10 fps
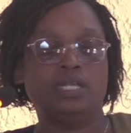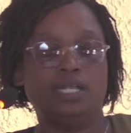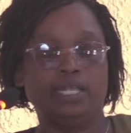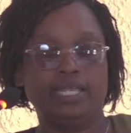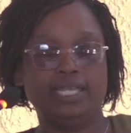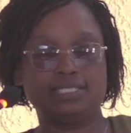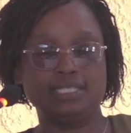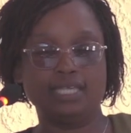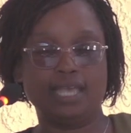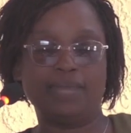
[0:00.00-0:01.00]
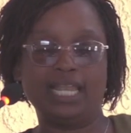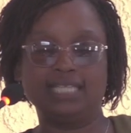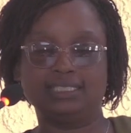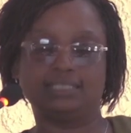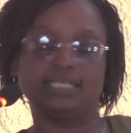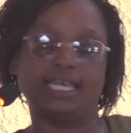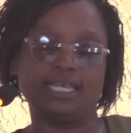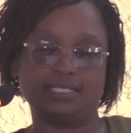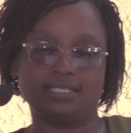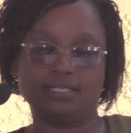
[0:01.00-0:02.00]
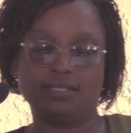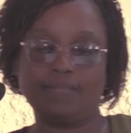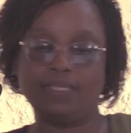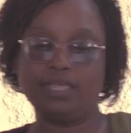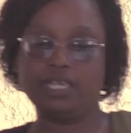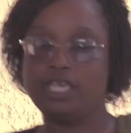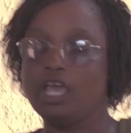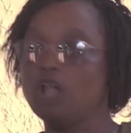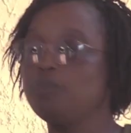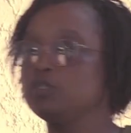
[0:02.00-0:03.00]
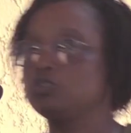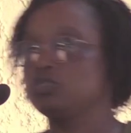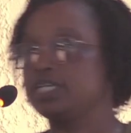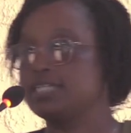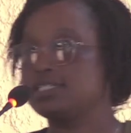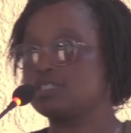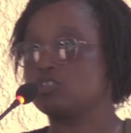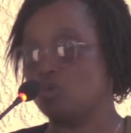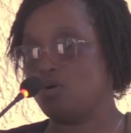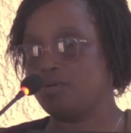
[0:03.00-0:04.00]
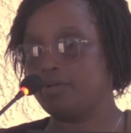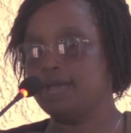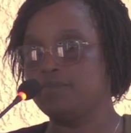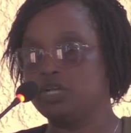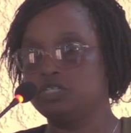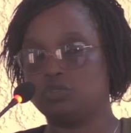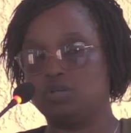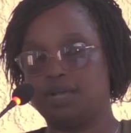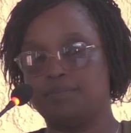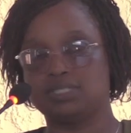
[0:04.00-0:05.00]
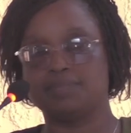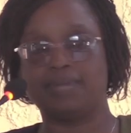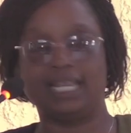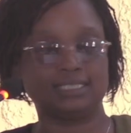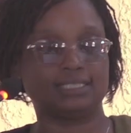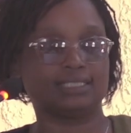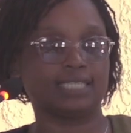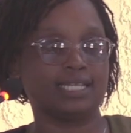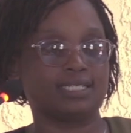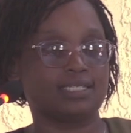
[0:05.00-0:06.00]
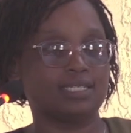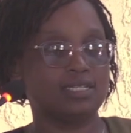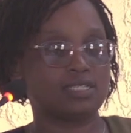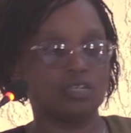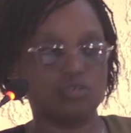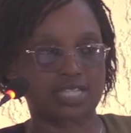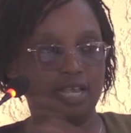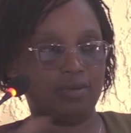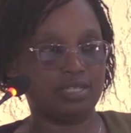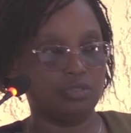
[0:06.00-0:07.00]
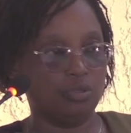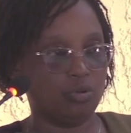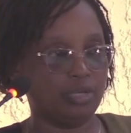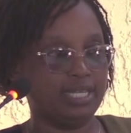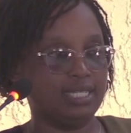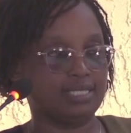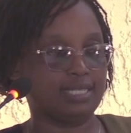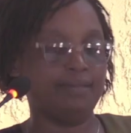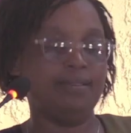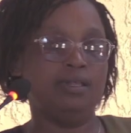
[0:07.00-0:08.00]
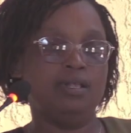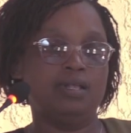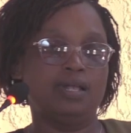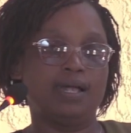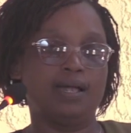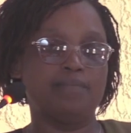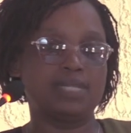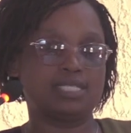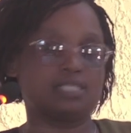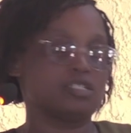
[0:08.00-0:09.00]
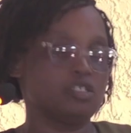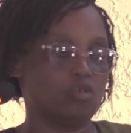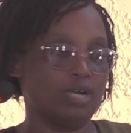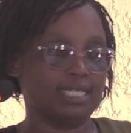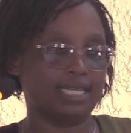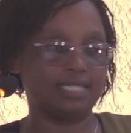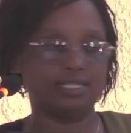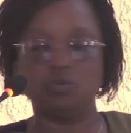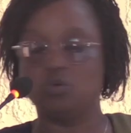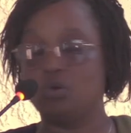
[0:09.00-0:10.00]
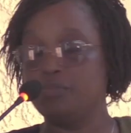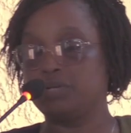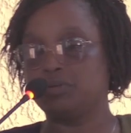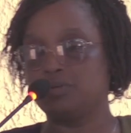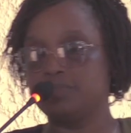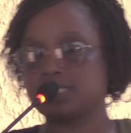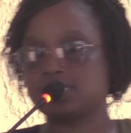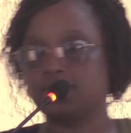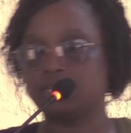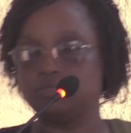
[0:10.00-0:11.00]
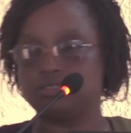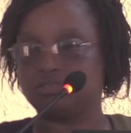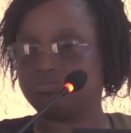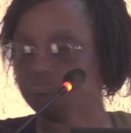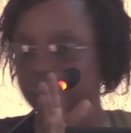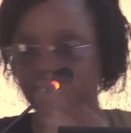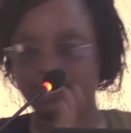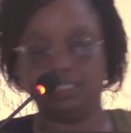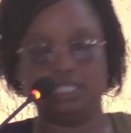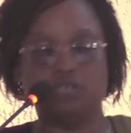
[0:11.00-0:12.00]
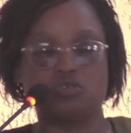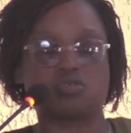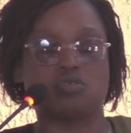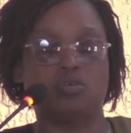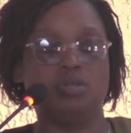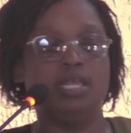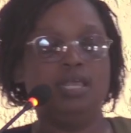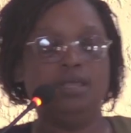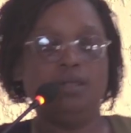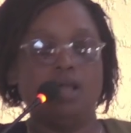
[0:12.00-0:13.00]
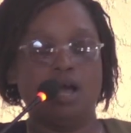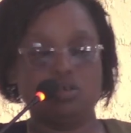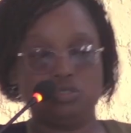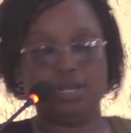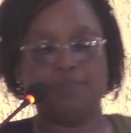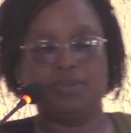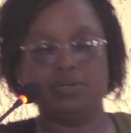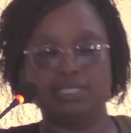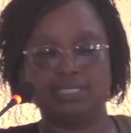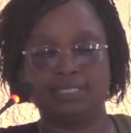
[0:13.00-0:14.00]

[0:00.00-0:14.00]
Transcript: Eating a balanced diet help you to get strong. I'm going to talk about a balanced diet. Sekuziya kwatinongoita madzidzisirwo atakaita ku-home economics around grade 3 or so. I'll talk about it.